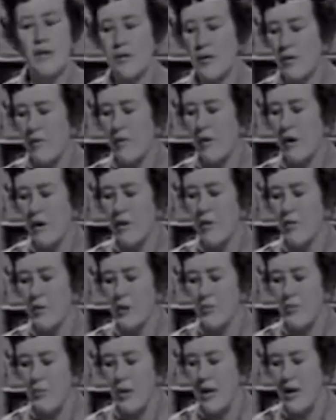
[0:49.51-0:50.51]
I think
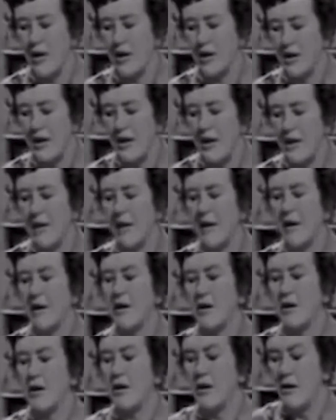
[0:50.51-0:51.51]
that's a really big
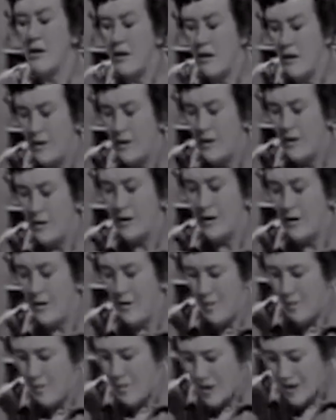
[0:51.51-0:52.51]
takeaway from watching her and
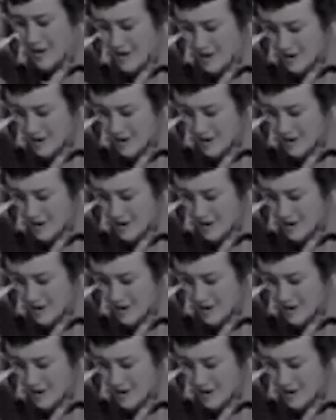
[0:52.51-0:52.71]
learning from